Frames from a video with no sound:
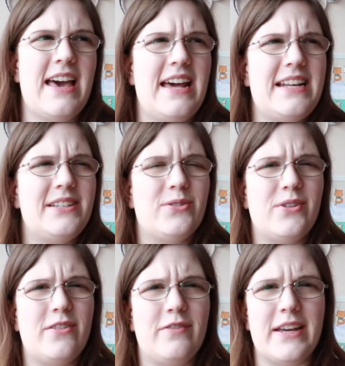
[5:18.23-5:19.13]
any
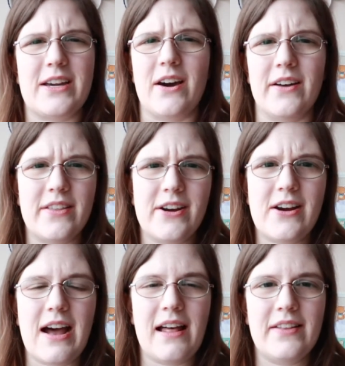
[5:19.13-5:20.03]
sort of like other
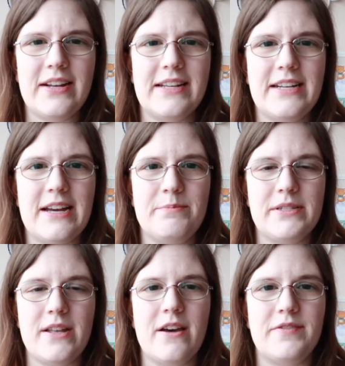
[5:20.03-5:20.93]
holiday type
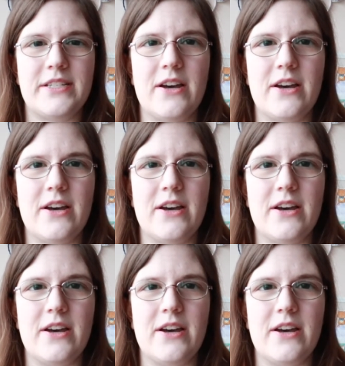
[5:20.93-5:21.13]
stuff.